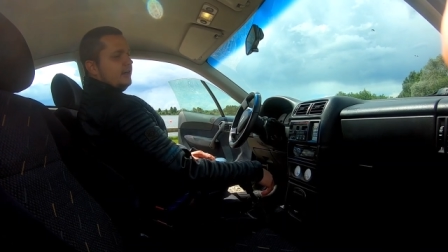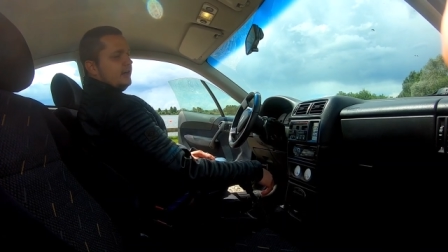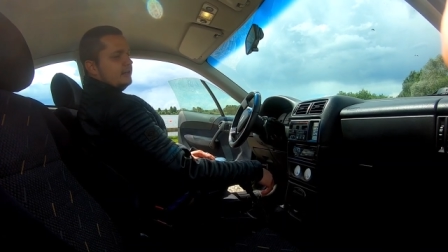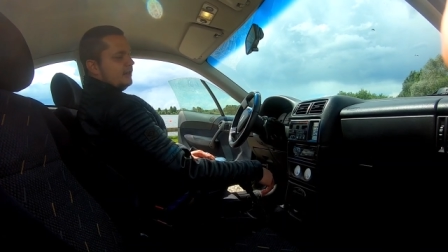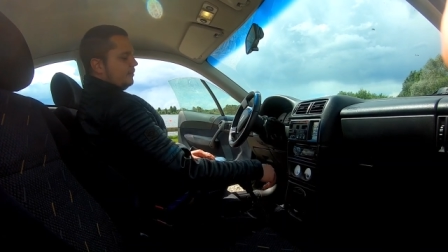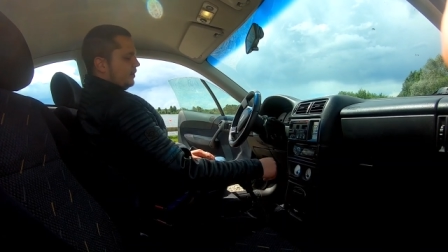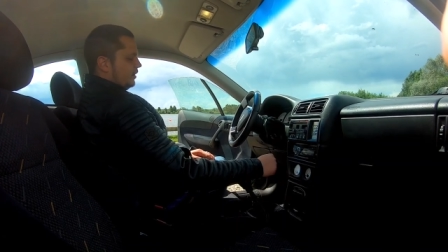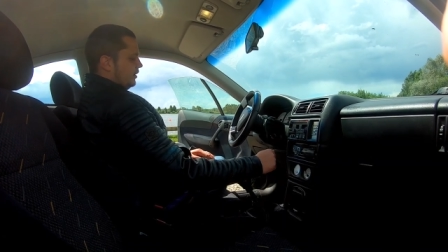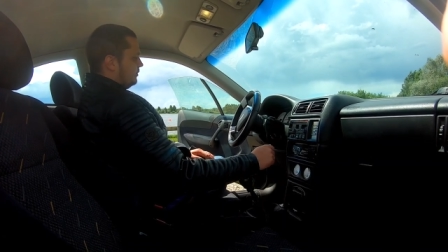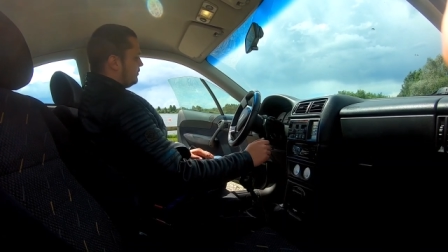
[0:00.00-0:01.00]
has some
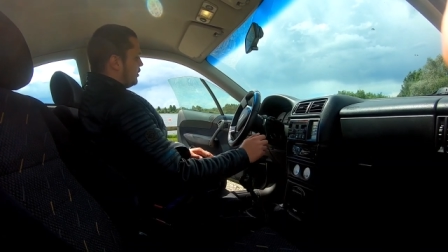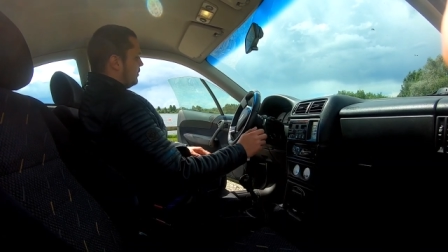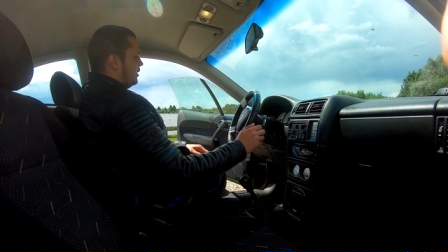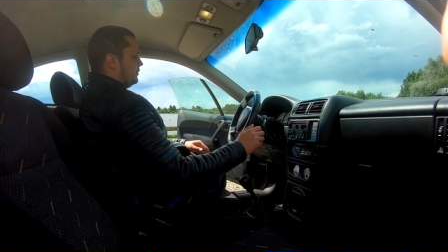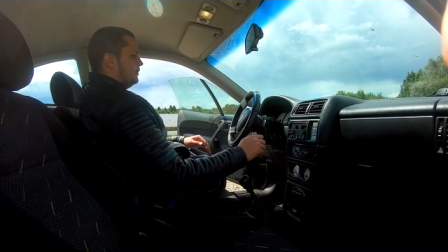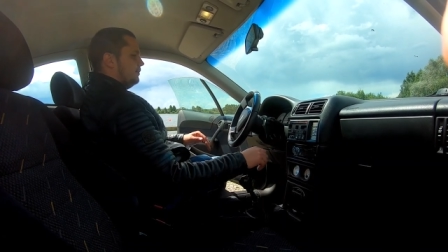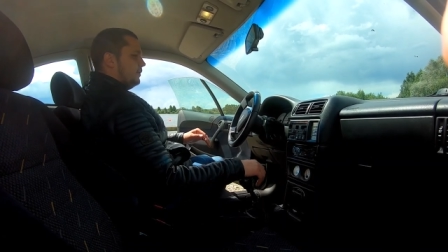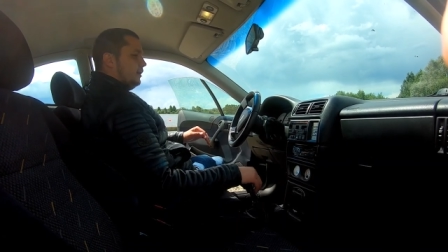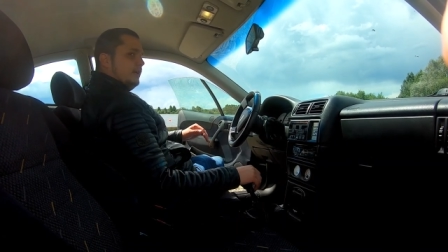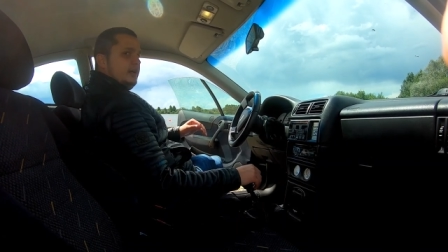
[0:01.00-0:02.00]
problems.
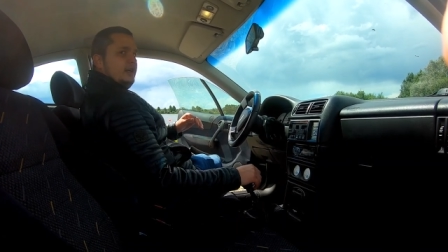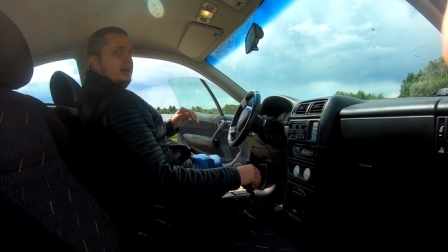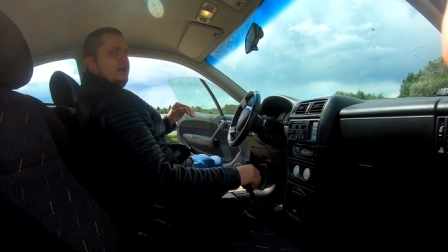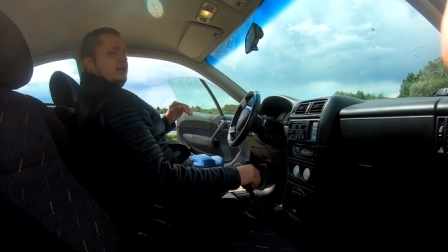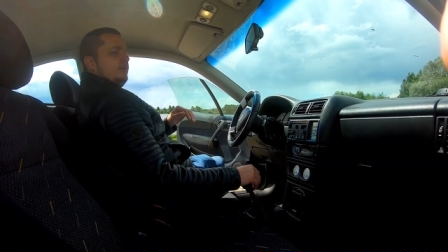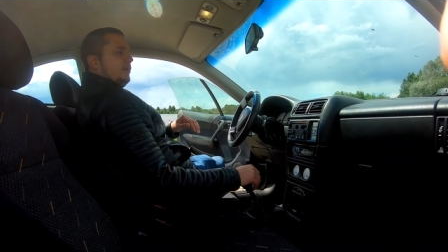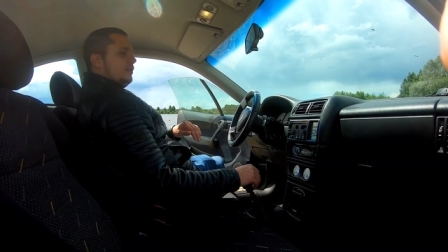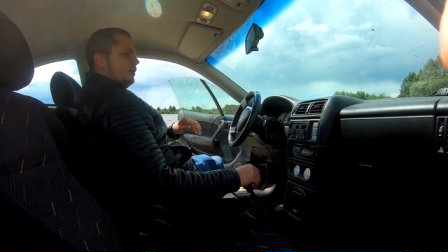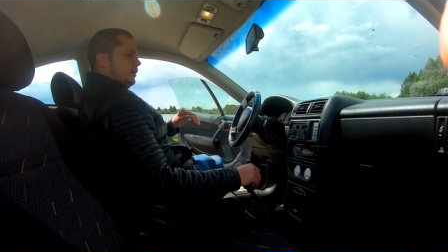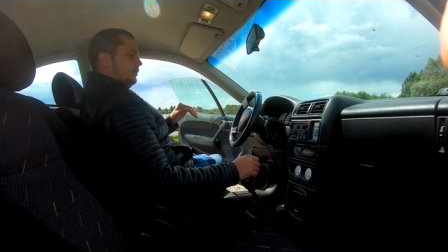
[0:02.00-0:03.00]

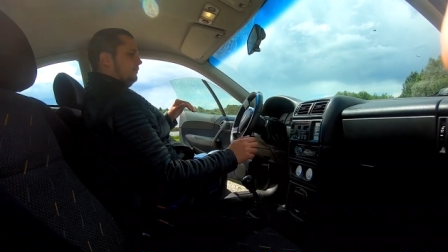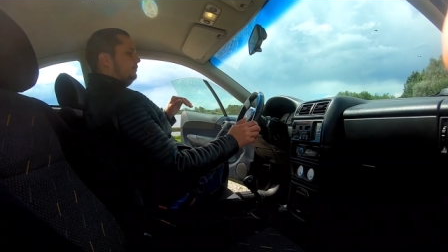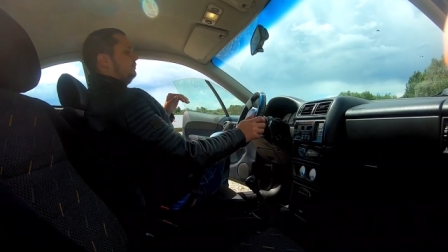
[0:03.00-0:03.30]
But I